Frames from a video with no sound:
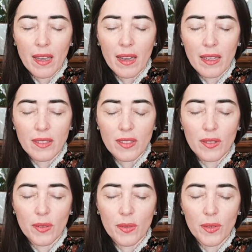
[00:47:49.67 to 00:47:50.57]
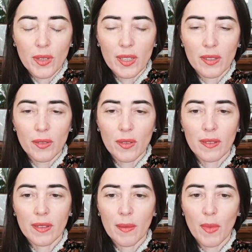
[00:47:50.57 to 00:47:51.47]
uh, to do, you can
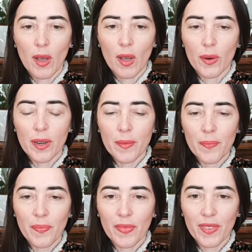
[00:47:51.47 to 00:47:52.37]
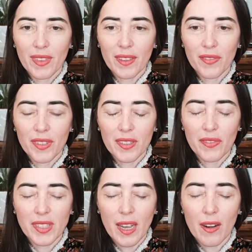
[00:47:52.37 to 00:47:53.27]
do them lower if, if
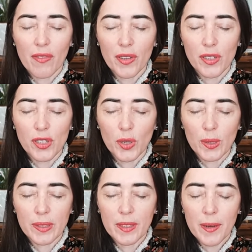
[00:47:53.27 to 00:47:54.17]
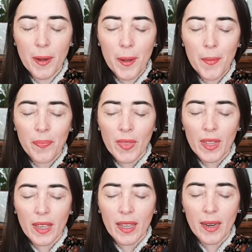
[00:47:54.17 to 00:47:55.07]
it's hard for your shoulder.
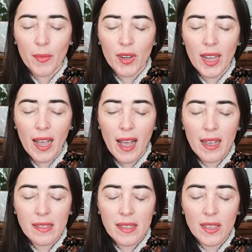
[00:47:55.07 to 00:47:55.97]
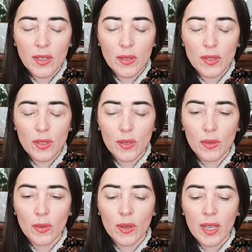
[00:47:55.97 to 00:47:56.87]
And I'm going to ask you
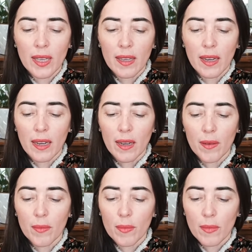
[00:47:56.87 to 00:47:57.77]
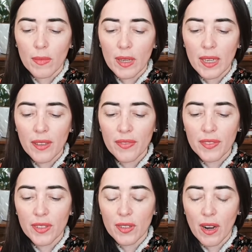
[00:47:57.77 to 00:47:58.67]
to uh,
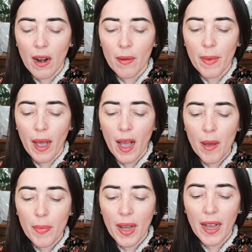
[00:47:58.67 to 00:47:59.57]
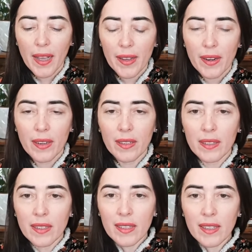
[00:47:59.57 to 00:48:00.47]
lift your arm up higher,
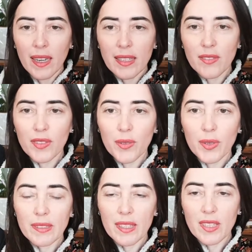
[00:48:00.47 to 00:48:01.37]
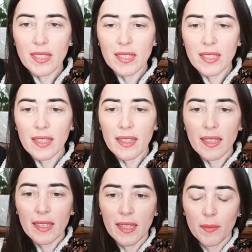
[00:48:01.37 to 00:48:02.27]
as if you to touch the
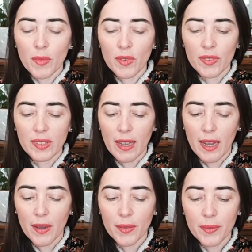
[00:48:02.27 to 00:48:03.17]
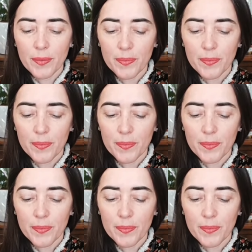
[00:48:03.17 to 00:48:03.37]
ceiling, and move it down.